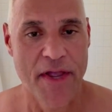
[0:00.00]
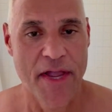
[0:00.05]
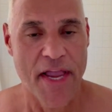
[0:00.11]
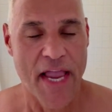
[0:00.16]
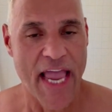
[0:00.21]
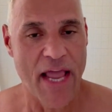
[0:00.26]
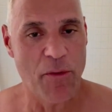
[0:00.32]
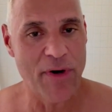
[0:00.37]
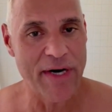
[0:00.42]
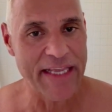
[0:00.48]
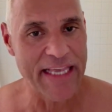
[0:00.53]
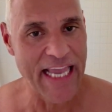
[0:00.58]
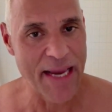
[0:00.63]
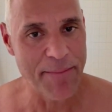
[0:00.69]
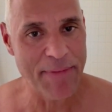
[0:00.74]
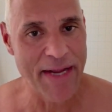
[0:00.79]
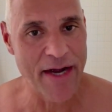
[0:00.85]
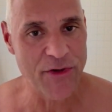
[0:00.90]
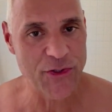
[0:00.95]
And when it
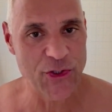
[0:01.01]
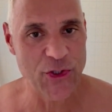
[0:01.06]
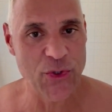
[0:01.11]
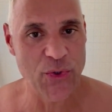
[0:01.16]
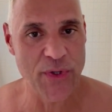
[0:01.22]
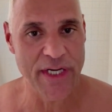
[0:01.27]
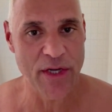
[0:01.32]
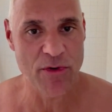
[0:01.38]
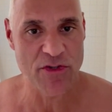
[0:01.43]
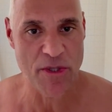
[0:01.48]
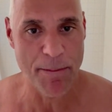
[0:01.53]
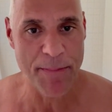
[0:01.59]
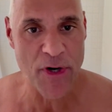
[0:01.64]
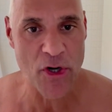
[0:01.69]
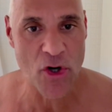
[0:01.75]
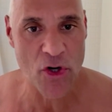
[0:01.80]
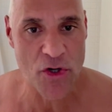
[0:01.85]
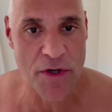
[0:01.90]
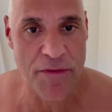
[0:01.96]
came down to it, it was a
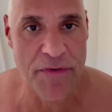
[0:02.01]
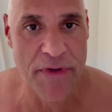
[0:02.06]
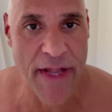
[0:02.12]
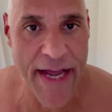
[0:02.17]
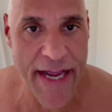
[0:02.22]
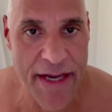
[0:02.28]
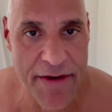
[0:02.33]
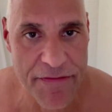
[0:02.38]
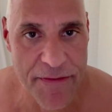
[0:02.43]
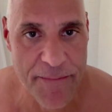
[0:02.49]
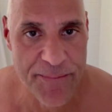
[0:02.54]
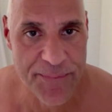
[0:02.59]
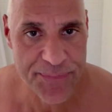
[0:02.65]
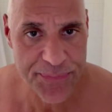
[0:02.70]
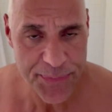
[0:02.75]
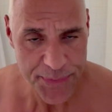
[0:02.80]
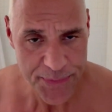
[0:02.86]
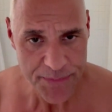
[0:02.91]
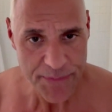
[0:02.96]
miracle of
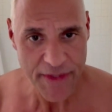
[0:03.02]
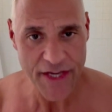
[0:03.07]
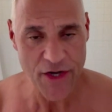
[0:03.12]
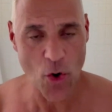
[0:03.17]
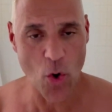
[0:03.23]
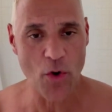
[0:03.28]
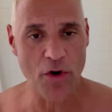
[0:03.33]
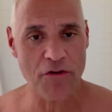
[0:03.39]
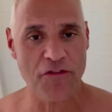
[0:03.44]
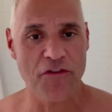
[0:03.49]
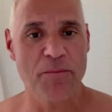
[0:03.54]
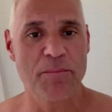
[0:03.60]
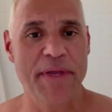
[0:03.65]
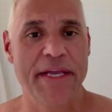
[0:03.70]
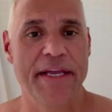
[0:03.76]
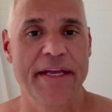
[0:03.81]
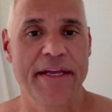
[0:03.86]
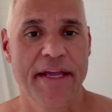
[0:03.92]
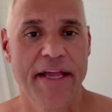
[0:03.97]
life. In order for
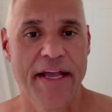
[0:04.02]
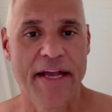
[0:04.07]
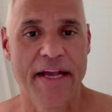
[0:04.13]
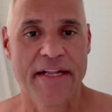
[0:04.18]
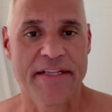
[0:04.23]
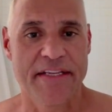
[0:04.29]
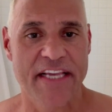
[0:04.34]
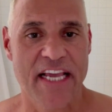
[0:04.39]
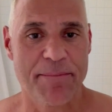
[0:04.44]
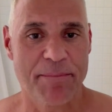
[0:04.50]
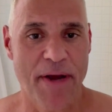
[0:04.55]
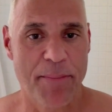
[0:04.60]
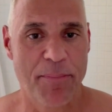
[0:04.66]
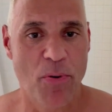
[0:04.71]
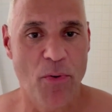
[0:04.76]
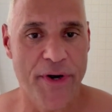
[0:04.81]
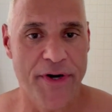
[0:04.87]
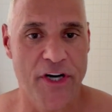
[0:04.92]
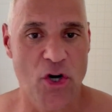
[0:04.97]
me to get my
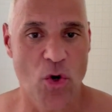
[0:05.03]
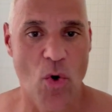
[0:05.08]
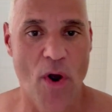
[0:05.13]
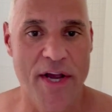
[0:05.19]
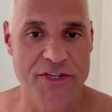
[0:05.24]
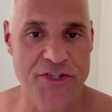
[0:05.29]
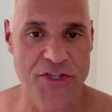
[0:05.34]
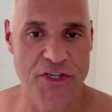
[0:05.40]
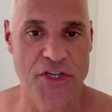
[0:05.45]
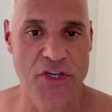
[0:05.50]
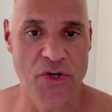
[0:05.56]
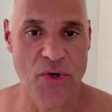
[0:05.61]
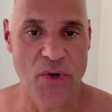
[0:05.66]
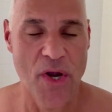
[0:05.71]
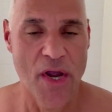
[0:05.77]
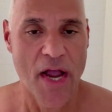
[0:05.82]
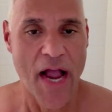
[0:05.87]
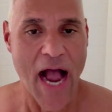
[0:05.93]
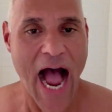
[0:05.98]
point across to
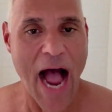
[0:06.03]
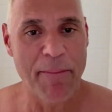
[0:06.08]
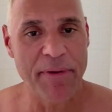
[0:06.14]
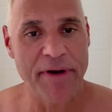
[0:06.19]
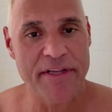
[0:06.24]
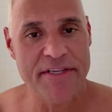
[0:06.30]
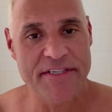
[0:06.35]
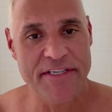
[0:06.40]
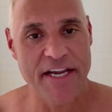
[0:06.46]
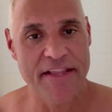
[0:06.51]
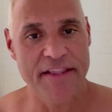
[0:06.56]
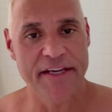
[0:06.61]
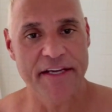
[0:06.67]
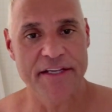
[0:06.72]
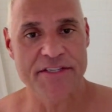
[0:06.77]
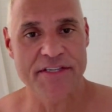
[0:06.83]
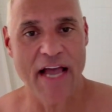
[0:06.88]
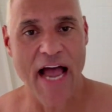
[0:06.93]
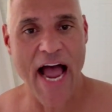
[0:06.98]
you, I'm going to say
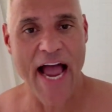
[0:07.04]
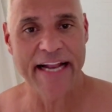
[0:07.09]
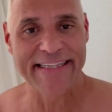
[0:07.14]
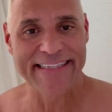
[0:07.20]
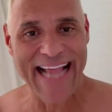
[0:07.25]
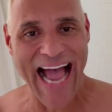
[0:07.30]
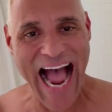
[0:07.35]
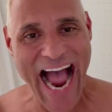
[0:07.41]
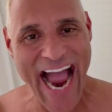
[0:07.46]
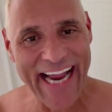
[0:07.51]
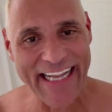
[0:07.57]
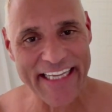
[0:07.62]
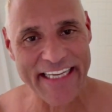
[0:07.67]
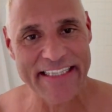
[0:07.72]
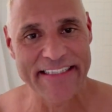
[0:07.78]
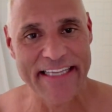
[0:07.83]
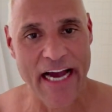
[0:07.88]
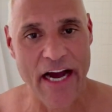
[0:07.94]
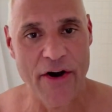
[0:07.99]
this. I
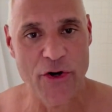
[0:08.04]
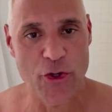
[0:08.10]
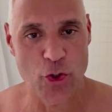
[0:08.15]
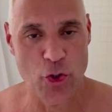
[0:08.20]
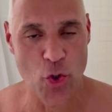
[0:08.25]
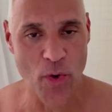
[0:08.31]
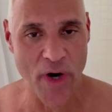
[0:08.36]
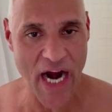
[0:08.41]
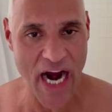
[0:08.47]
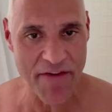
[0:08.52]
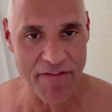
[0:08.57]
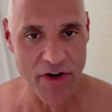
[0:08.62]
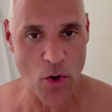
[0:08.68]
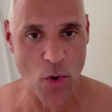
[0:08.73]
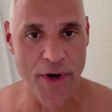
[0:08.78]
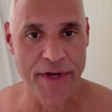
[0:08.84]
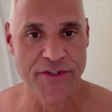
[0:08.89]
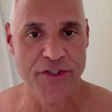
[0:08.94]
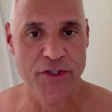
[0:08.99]
highly doubt you are ever
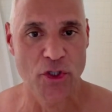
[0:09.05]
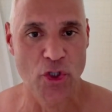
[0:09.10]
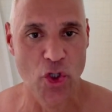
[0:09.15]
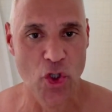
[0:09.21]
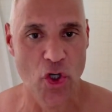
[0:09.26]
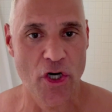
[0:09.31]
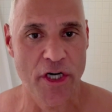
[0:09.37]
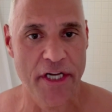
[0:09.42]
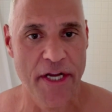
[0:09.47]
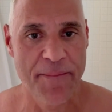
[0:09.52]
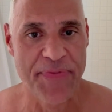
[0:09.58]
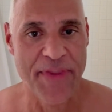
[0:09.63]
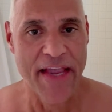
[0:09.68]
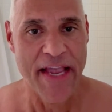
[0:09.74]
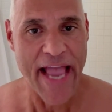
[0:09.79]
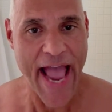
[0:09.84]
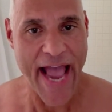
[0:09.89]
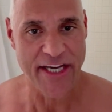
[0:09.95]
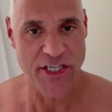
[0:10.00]
going to look
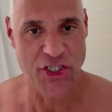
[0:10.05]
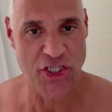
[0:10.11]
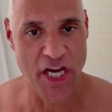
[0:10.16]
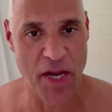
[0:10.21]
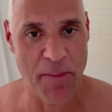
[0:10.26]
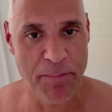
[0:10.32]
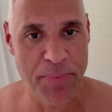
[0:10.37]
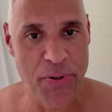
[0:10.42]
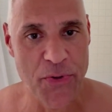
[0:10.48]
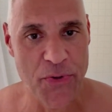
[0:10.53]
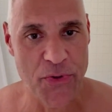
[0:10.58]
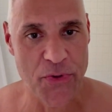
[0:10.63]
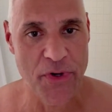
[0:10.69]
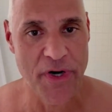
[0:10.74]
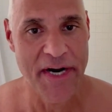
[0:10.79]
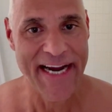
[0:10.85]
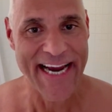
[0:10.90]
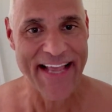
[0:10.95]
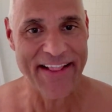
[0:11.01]
at shampoo
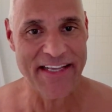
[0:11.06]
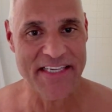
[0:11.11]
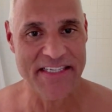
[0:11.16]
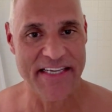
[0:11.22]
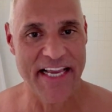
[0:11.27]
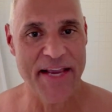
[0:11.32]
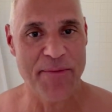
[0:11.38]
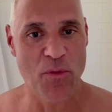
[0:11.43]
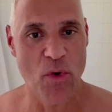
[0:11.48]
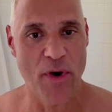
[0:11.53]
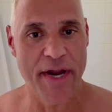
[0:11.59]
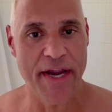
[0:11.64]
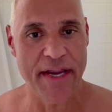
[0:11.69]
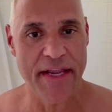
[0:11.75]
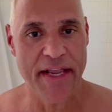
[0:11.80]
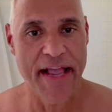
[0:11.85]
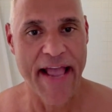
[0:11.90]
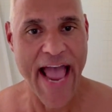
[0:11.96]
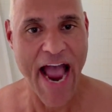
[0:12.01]
in the same
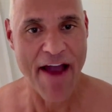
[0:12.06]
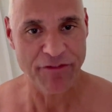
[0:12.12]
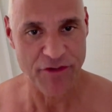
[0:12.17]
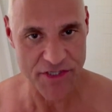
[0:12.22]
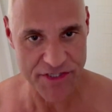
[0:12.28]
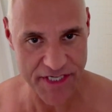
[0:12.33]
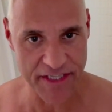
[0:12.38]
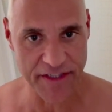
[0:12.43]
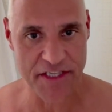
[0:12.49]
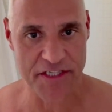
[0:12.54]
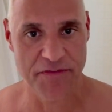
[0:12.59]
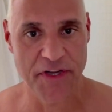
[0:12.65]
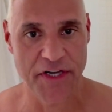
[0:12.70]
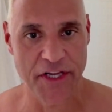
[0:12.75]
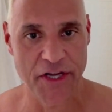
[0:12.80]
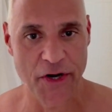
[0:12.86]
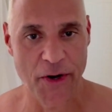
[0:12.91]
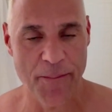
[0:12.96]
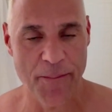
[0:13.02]
way after seeing this
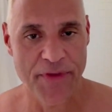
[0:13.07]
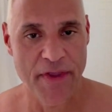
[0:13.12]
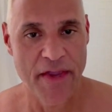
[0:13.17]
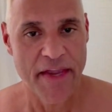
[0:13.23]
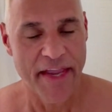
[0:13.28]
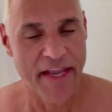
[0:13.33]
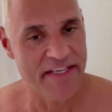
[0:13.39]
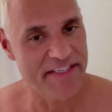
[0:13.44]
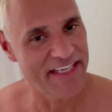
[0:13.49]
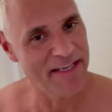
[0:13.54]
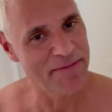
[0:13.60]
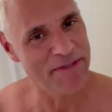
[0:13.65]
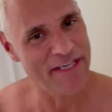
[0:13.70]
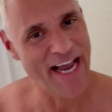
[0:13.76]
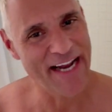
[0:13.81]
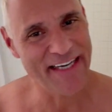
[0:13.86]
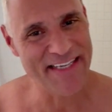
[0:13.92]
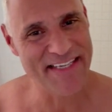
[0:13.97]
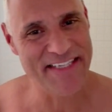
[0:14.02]
video. It seems
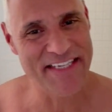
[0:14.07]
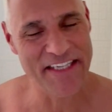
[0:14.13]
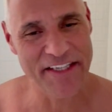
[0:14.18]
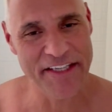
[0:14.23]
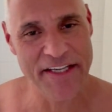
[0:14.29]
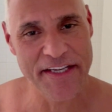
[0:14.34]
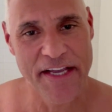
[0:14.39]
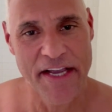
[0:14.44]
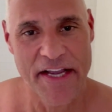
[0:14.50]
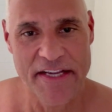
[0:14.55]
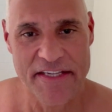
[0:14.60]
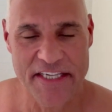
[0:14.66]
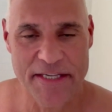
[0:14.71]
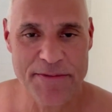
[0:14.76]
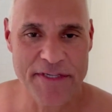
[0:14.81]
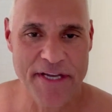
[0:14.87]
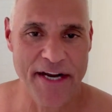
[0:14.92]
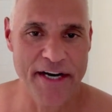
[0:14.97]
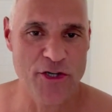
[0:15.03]
kind of silly,
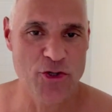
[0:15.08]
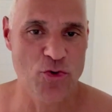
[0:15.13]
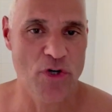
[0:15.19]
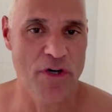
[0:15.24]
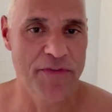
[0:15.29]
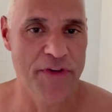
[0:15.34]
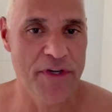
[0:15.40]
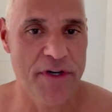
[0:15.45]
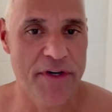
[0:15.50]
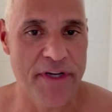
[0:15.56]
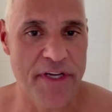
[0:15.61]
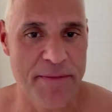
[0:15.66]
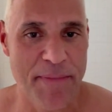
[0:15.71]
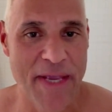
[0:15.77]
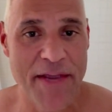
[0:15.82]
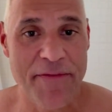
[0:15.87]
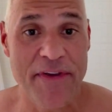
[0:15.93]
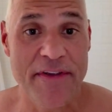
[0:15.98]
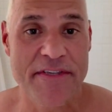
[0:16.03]
seems kind of trivial, it
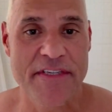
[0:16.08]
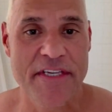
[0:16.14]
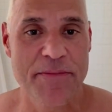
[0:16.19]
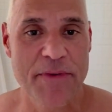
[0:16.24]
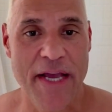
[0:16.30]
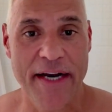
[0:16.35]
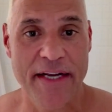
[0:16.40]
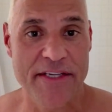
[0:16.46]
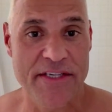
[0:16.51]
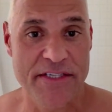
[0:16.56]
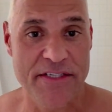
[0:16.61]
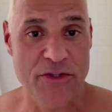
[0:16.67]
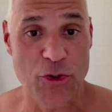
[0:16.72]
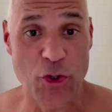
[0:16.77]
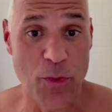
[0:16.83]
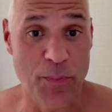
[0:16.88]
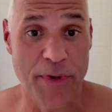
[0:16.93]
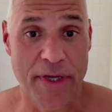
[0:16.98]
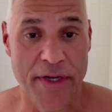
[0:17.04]
may even seem kind of
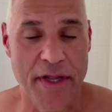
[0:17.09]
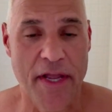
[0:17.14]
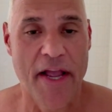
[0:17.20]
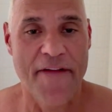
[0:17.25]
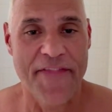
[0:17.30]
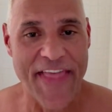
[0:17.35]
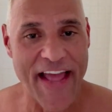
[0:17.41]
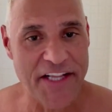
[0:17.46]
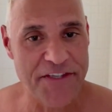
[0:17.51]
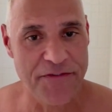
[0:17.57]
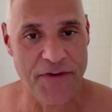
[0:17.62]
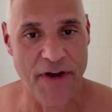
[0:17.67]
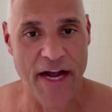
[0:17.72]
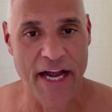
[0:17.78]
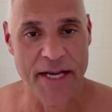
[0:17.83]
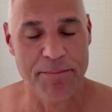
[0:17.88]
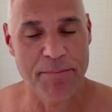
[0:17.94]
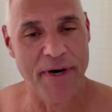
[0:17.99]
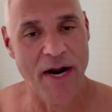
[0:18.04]
stupid. That's
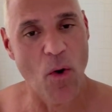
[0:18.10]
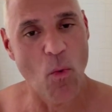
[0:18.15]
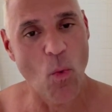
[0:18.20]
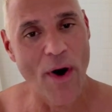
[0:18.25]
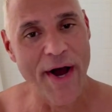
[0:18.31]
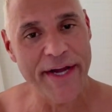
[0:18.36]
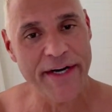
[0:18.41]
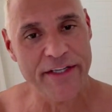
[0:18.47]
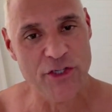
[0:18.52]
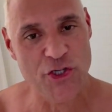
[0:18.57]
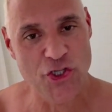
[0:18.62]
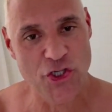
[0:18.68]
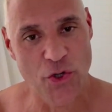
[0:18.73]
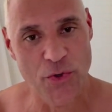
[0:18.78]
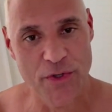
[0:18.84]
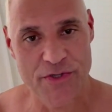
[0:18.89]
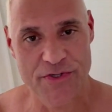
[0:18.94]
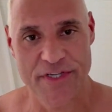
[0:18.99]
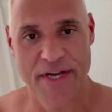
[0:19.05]
fine, but I want to show
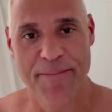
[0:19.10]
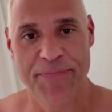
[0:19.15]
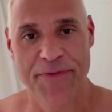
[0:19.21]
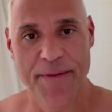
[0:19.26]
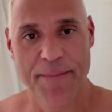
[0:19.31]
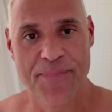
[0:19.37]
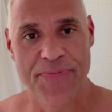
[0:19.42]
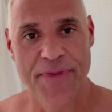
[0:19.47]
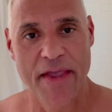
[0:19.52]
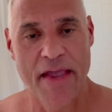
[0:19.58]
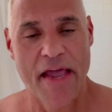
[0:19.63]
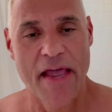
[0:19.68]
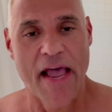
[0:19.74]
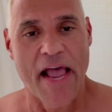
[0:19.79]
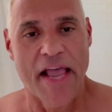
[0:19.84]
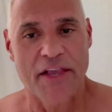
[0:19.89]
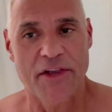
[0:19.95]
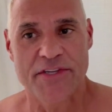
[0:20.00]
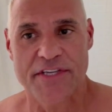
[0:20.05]
you something.
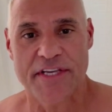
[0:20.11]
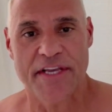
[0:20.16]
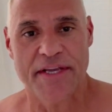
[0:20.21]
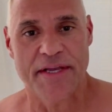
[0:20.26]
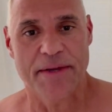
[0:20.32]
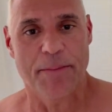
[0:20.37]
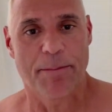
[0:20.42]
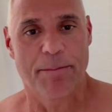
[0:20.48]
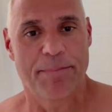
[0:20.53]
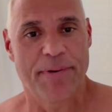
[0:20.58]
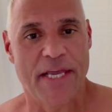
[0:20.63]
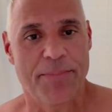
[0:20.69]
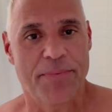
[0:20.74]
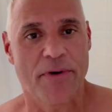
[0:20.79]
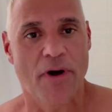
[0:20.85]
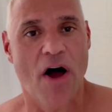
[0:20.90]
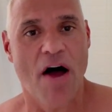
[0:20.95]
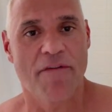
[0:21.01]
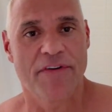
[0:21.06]
You see,
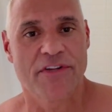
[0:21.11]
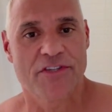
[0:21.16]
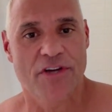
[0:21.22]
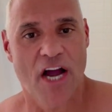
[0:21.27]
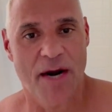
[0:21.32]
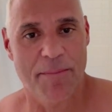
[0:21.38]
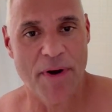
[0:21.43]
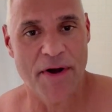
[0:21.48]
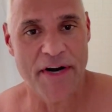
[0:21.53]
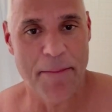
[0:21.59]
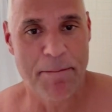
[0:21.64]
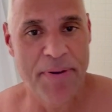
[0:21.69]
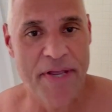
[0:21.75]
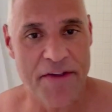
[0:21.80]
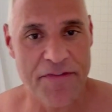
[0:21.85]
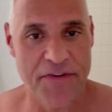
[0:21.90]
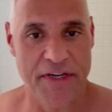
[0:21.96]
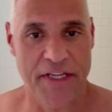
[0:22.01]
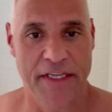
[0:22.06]
people often talk about
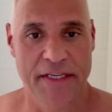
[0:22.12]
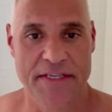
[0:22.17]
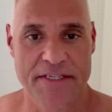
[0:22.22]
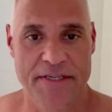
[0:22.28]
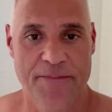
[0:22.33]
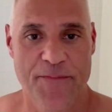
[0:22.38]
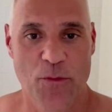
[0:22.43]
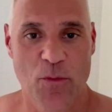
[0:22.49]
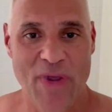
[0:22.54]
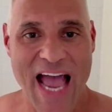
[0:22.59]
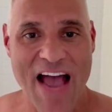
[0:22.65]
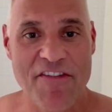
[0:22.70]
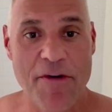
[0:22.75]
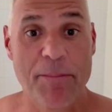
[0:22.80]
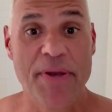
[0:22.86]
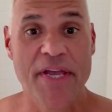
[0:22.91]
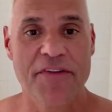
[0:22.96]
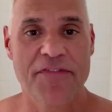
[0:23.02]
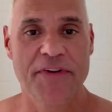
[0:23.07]
epiphanies. We have
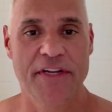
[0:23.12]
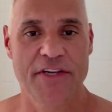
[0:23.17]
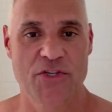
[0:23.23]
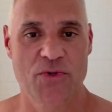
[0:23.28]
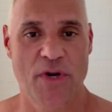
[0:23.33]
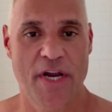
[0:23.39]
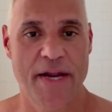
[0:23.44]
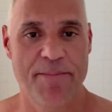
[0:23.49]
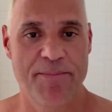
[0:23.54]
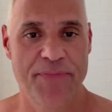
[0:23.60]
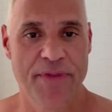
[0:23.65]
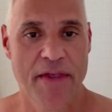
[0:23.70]
epiphanies, right?